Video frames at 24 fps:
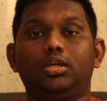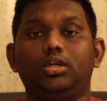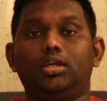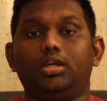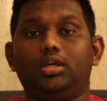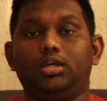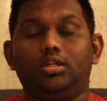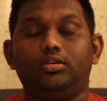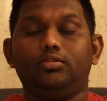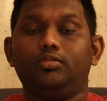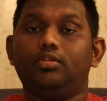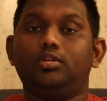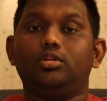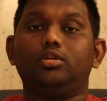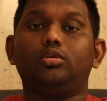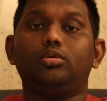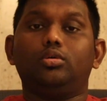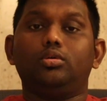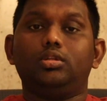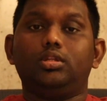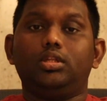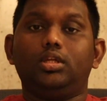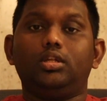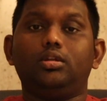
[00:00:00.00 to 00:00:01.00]
and when you
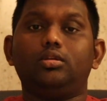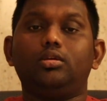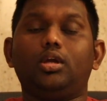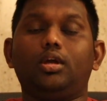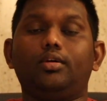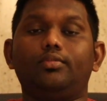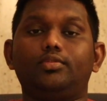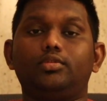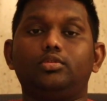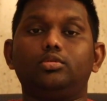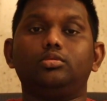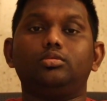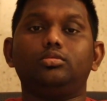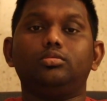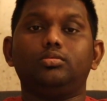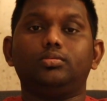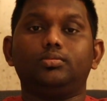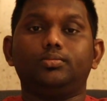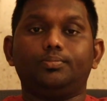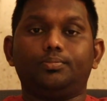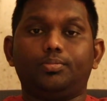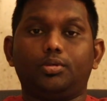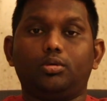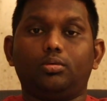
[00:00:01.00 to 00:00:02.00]
go there you have to
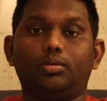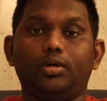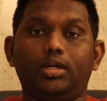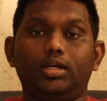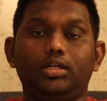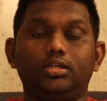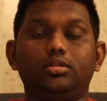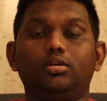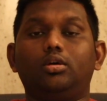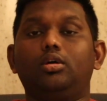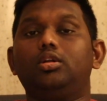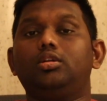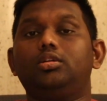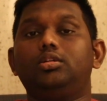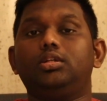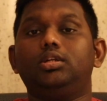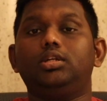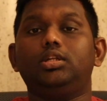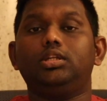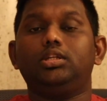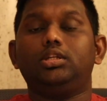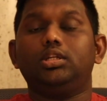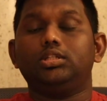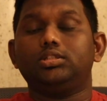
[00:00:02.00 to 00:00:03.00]
provide all the
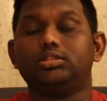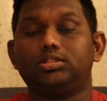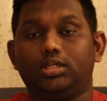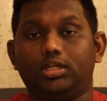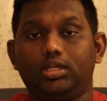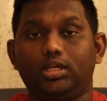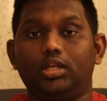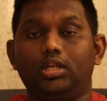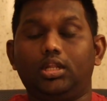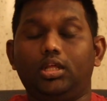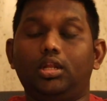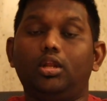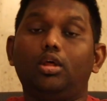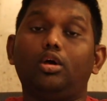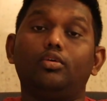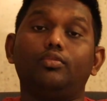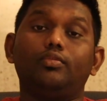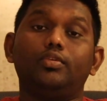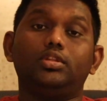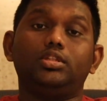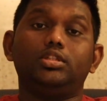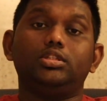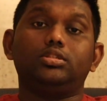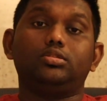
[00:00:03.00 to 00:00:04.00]
details
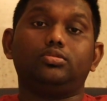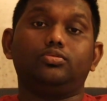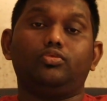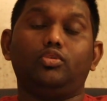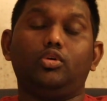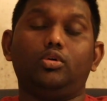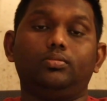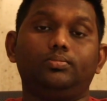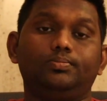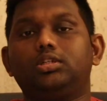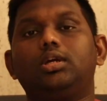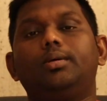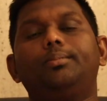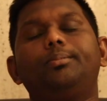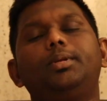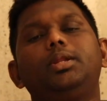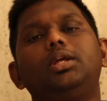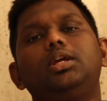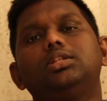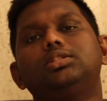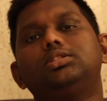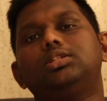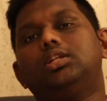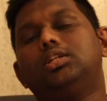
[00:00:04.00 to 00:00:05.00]
along with this form. The
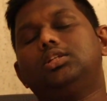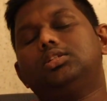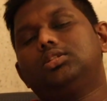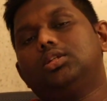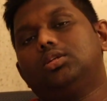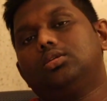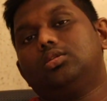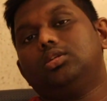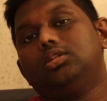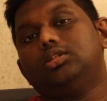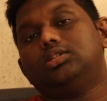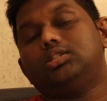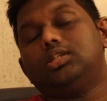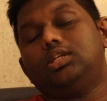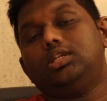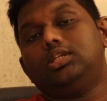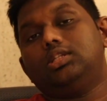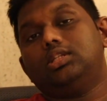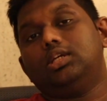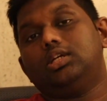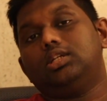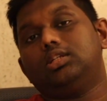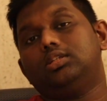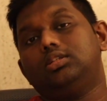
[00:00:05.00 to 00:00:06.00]
company has sent a circular
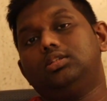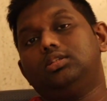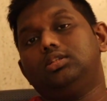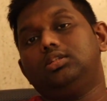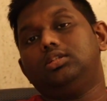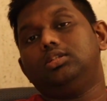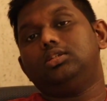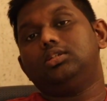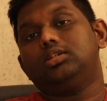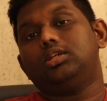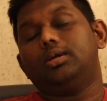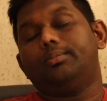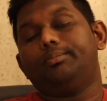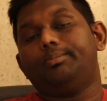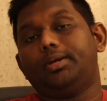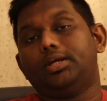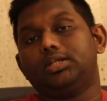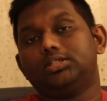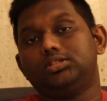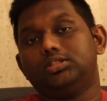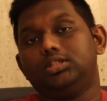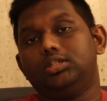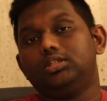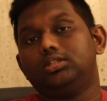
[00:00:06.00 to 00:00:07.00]
saying that the
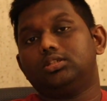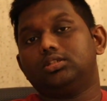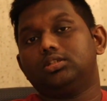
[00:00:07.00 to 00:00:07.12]
compassionate